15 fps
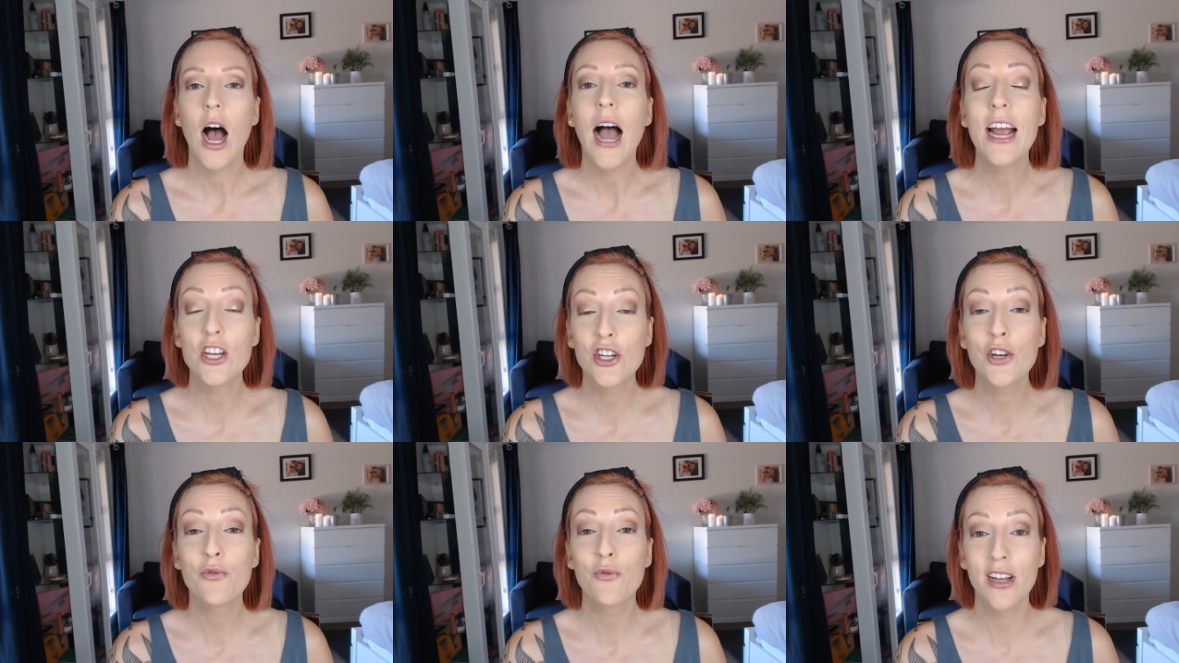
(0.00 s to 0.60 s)

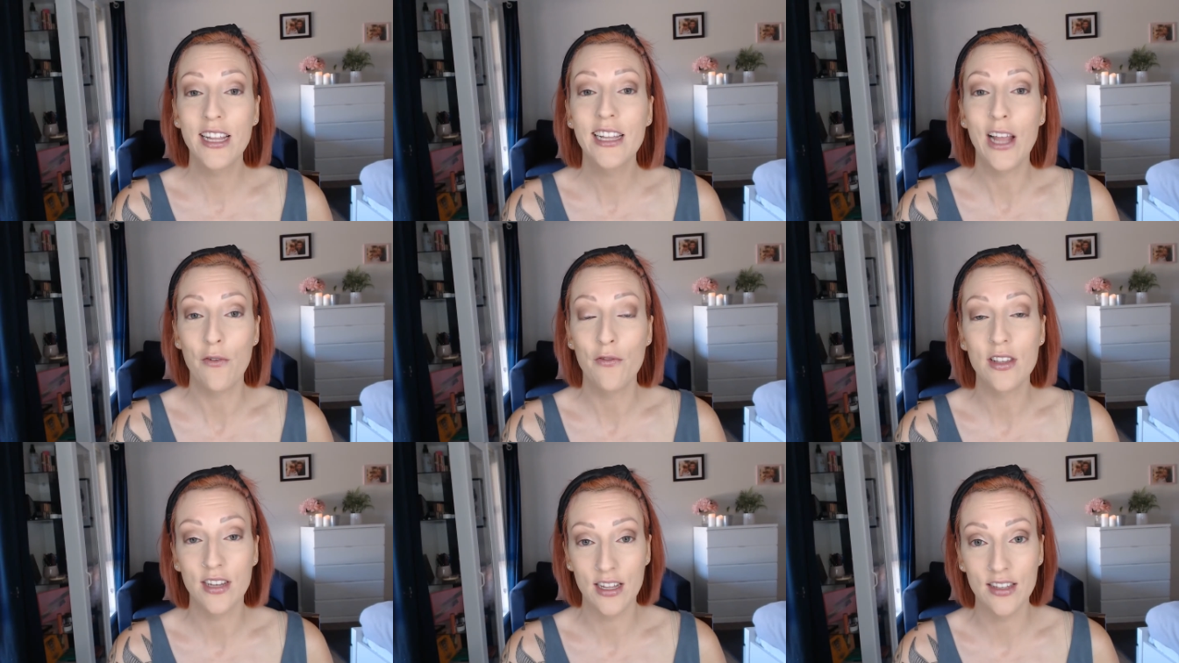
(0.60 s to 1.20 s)
actually really love
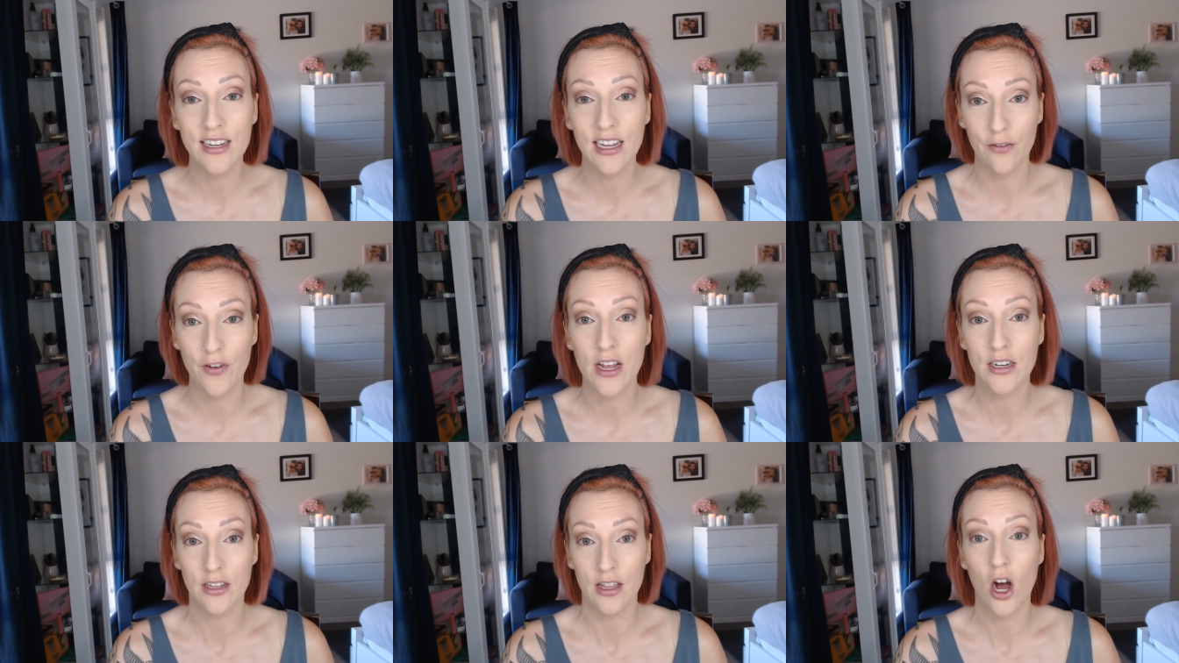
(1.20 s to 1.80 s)
this concealer for
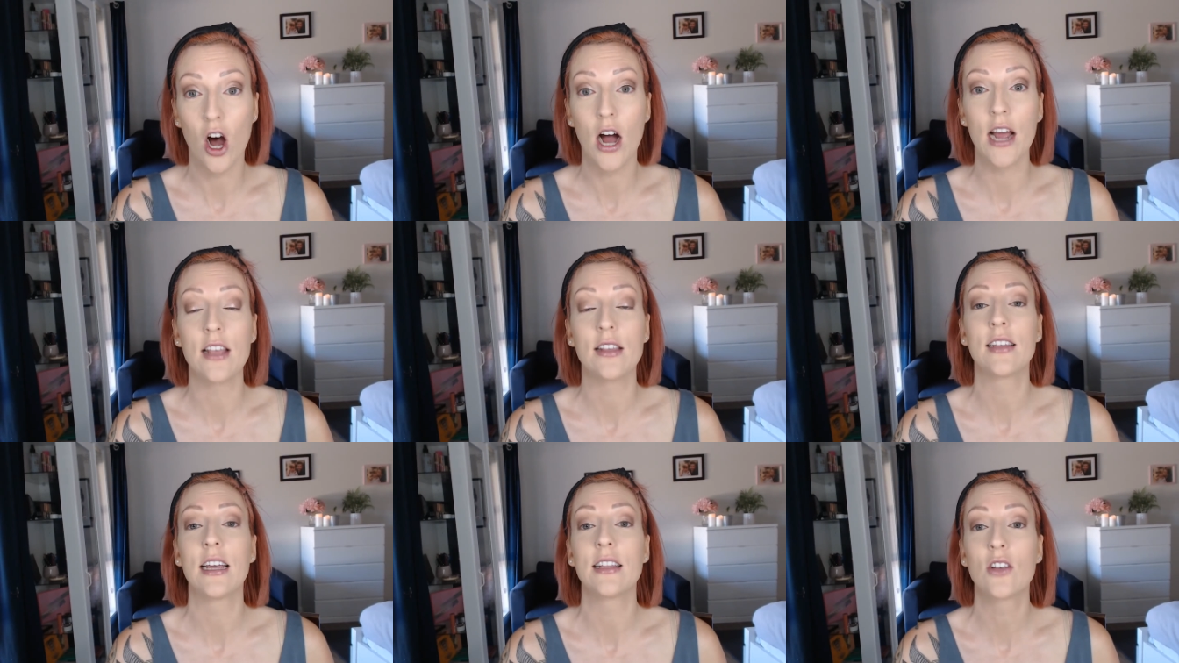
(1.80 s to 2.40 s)
under the
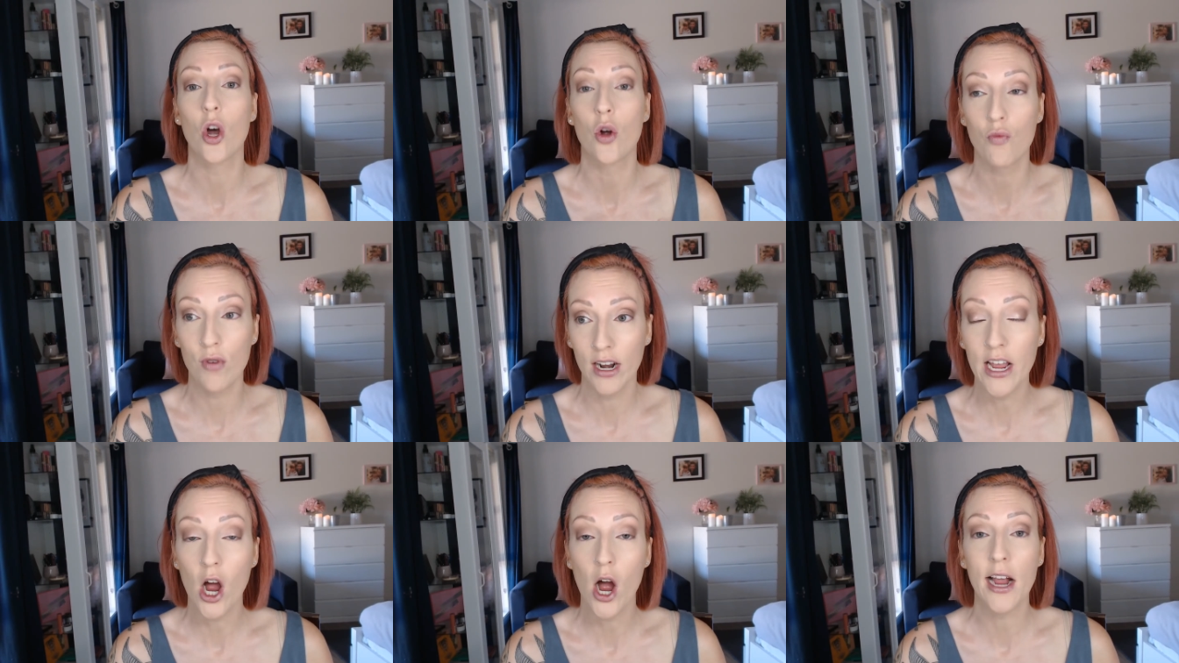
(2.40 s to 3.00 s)
eyes. It's got
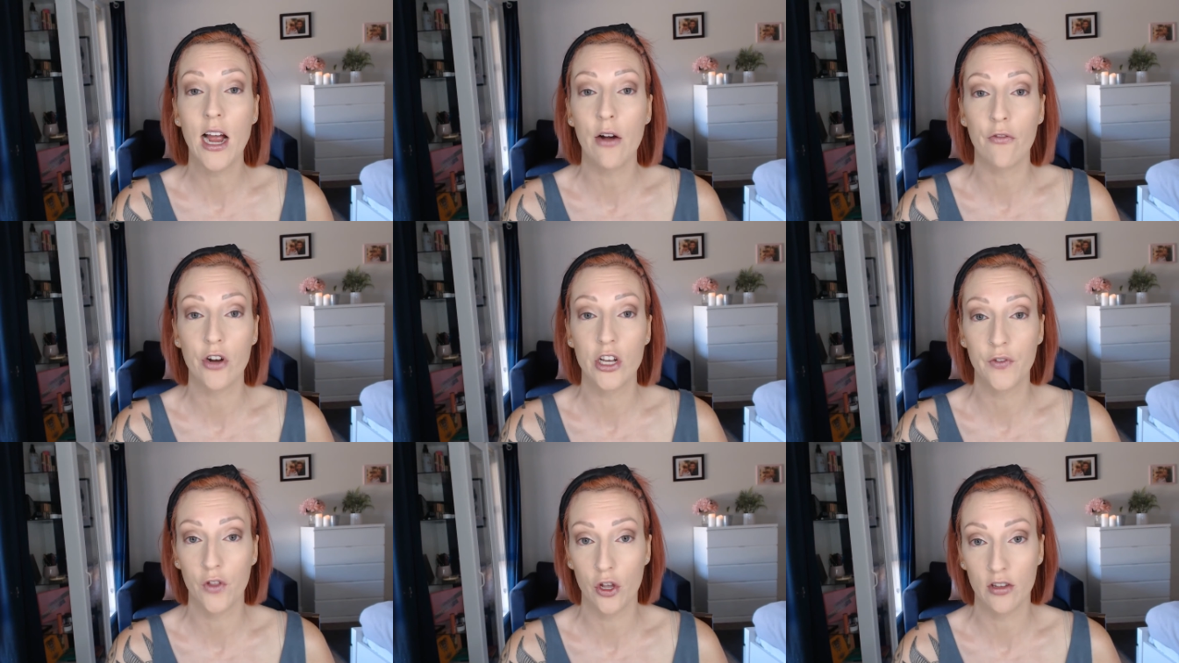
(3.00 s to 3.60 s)
really high
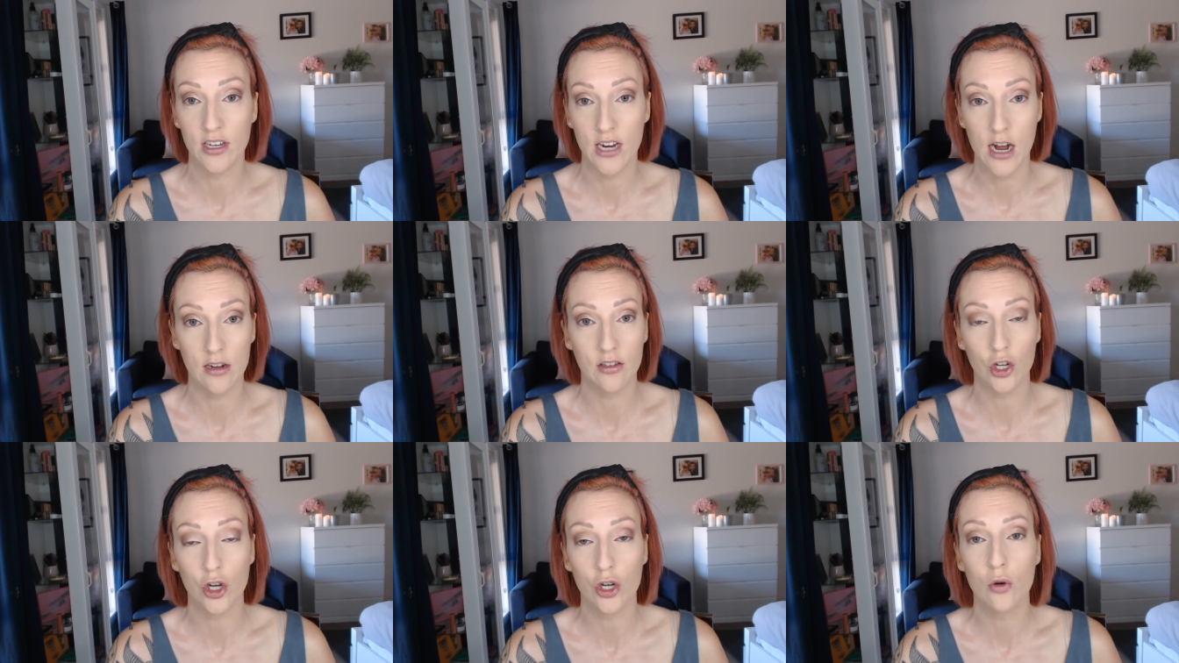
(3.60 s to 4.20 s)
coverage for those dark
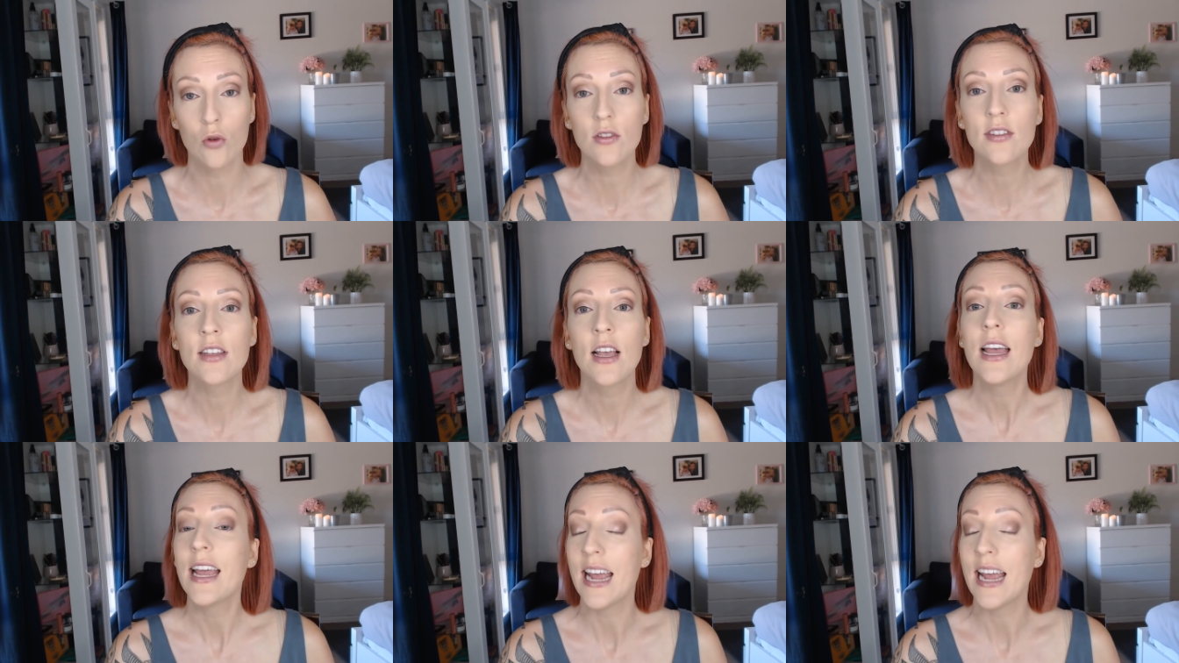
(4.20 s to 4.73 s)
circles.